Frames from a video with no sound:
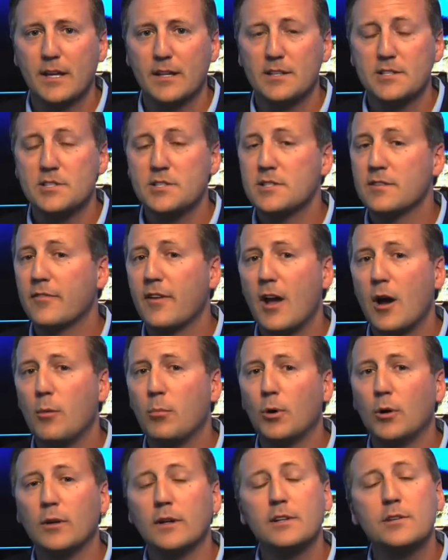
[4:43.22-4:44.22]
This is
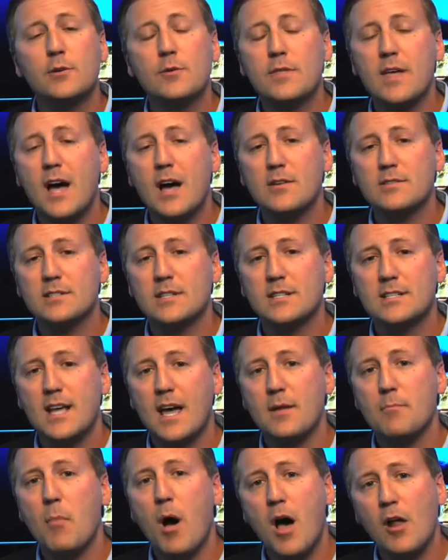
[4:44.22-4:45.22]
available in
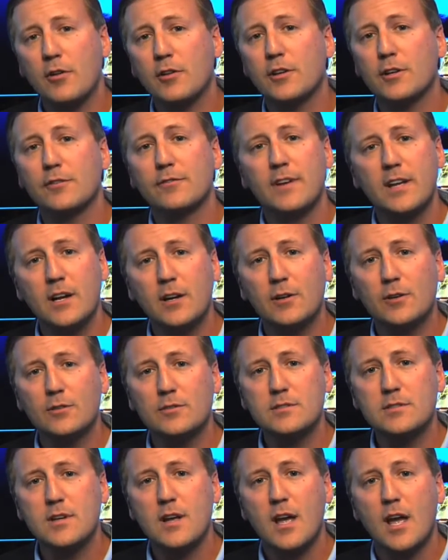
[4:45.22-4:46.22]
2010 model year
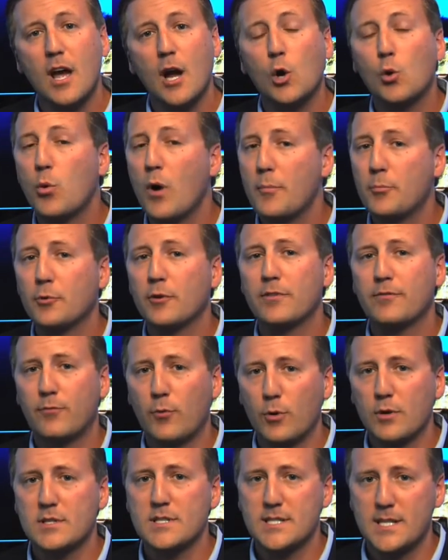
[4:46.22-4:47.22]
vehicles equipped with
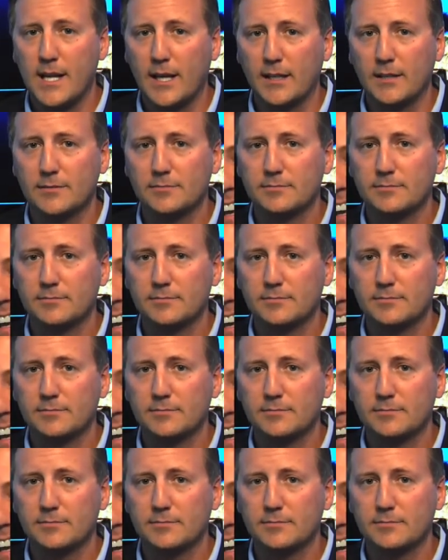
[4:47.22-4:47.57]
Ford Sync.